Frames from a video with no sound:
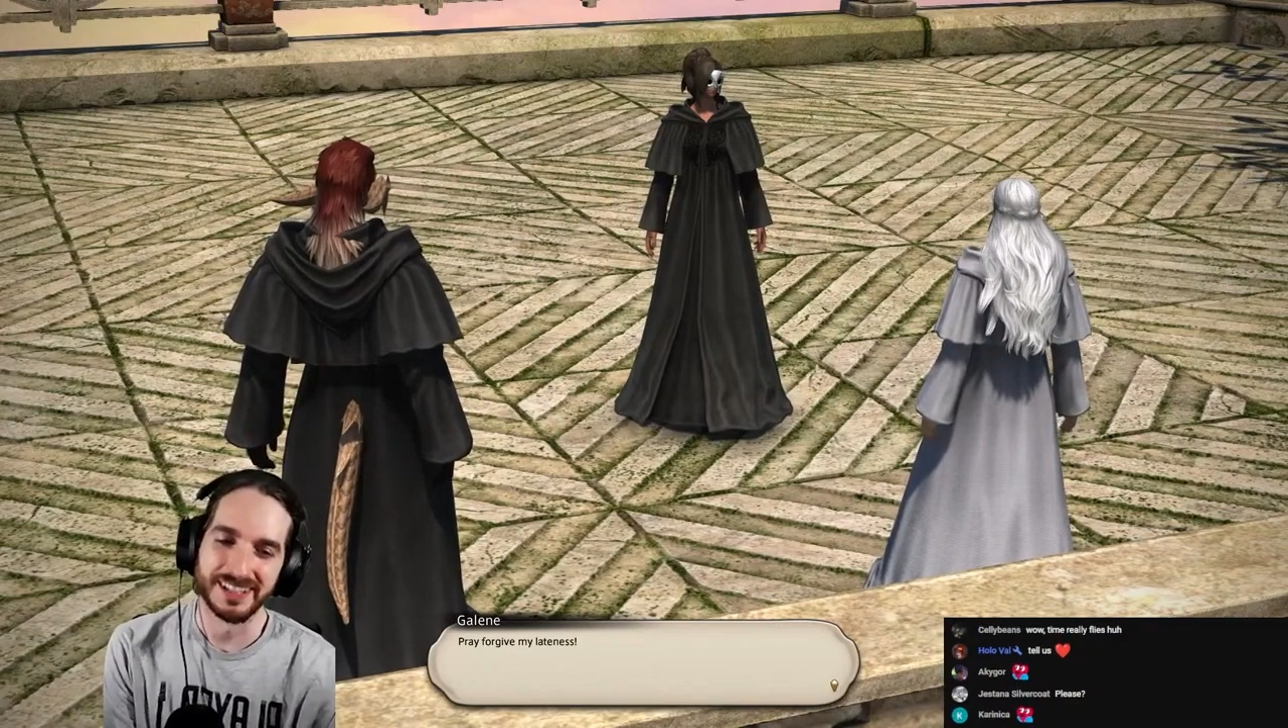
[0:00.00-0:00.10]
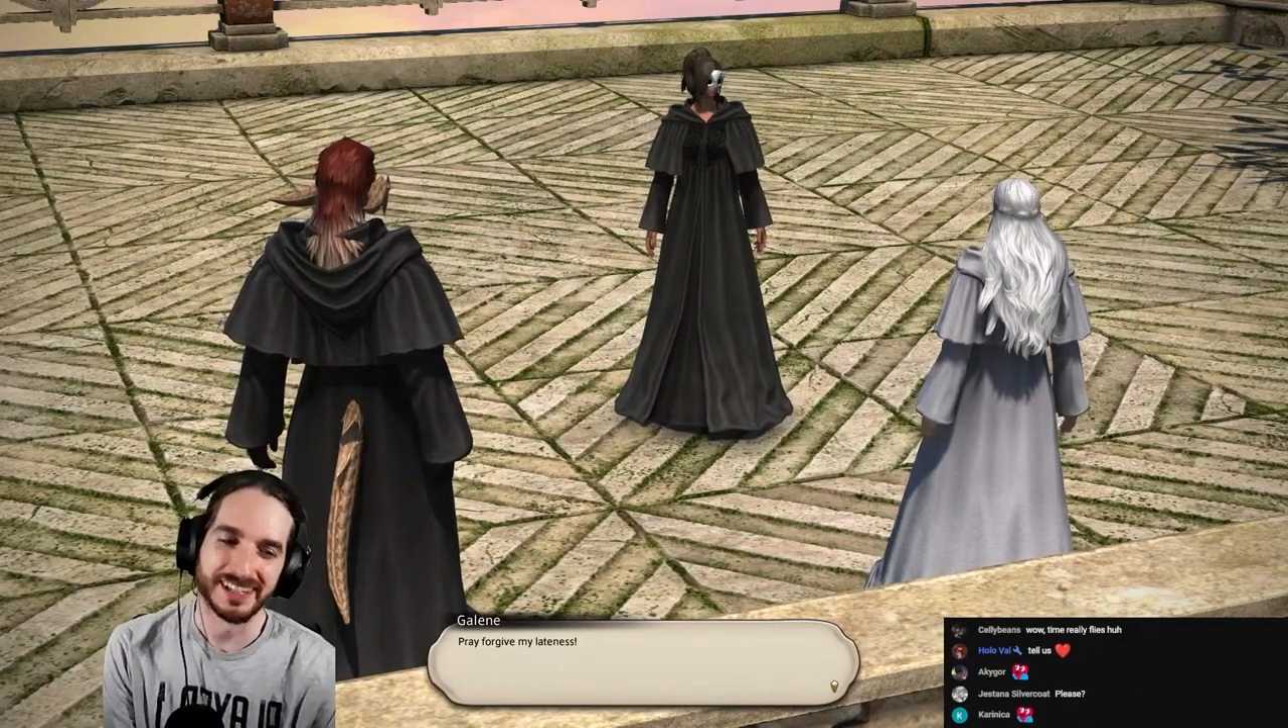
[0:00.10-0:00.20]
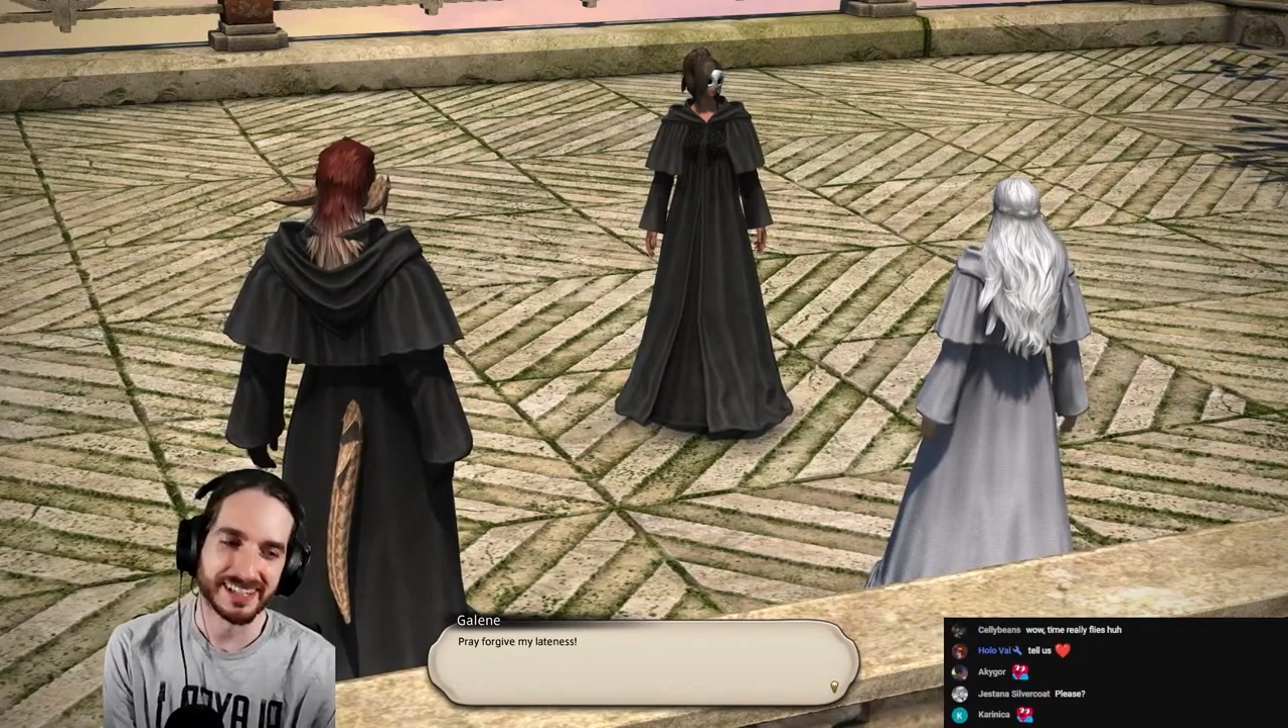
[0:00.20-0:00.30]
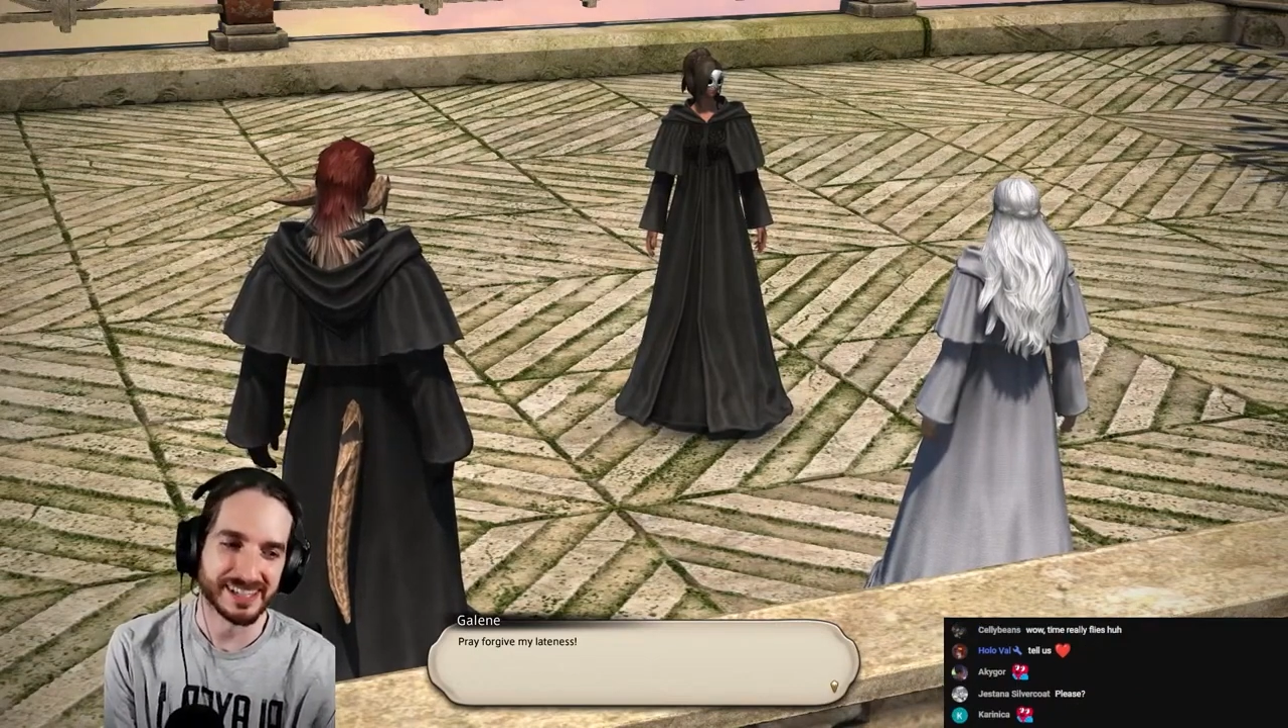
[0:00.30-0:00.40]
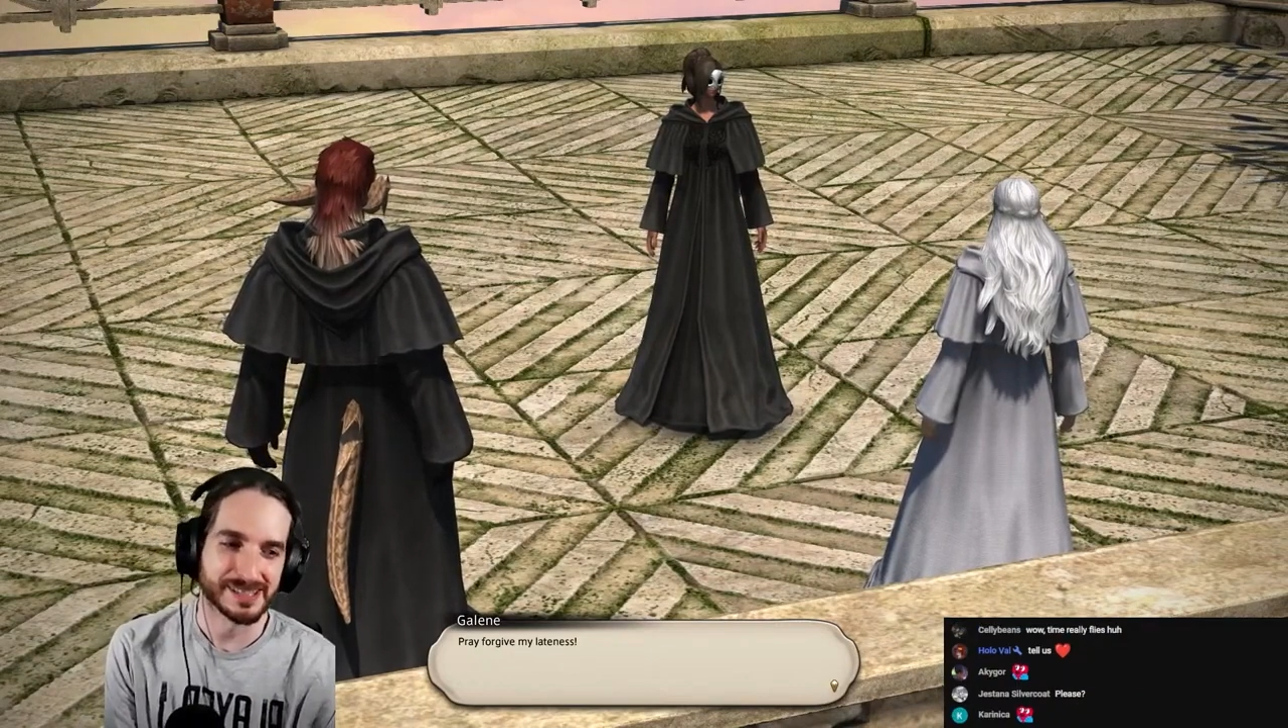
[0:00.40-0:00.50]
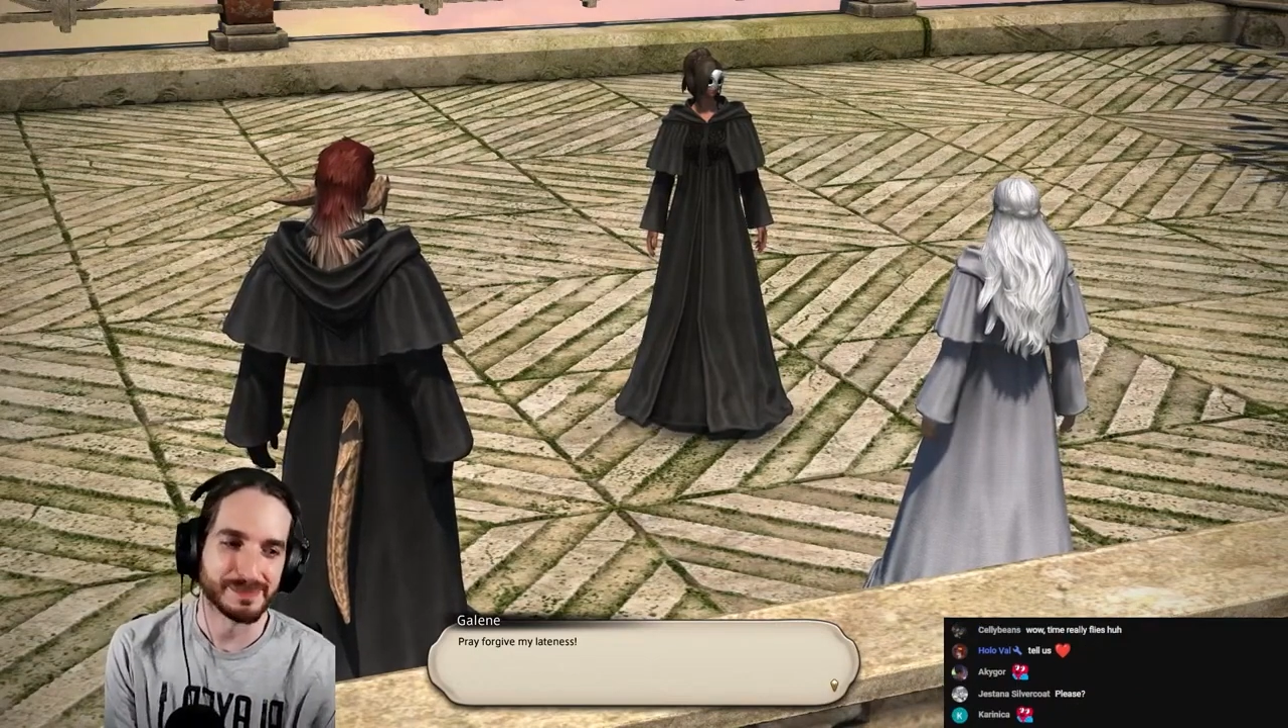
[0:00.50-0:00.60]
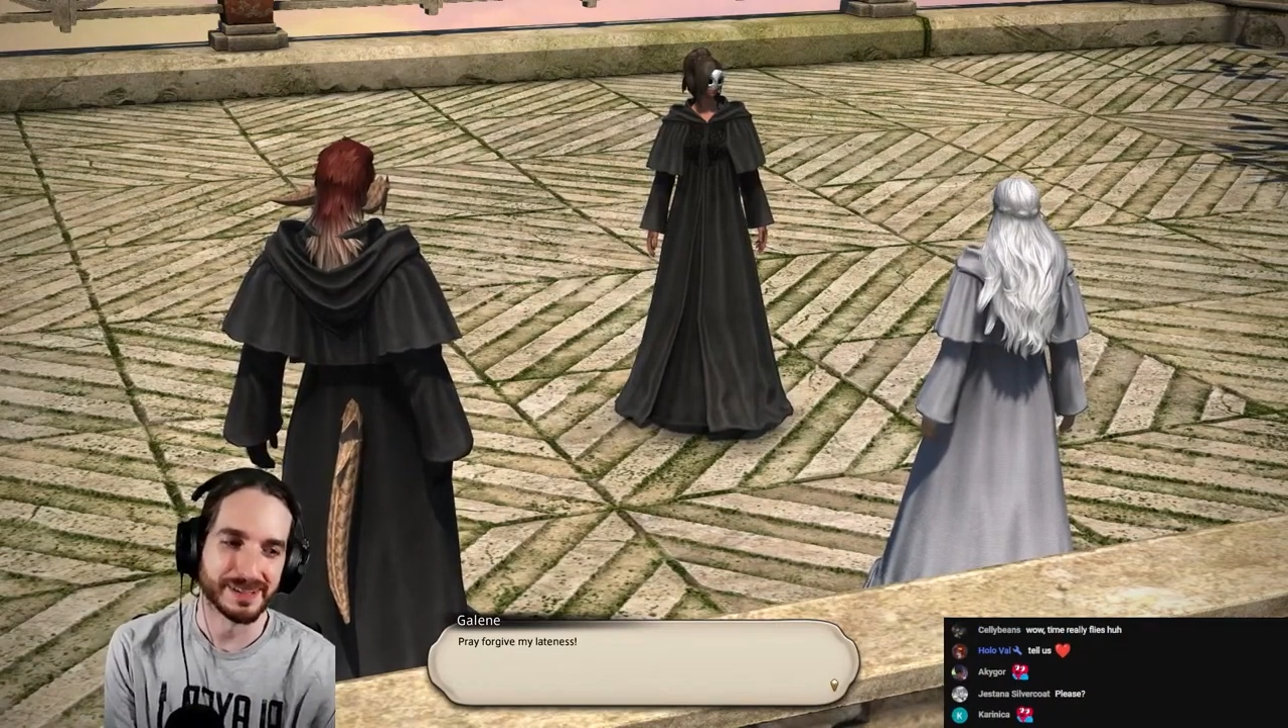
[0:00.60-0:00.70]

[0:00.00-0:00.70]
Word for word: and it has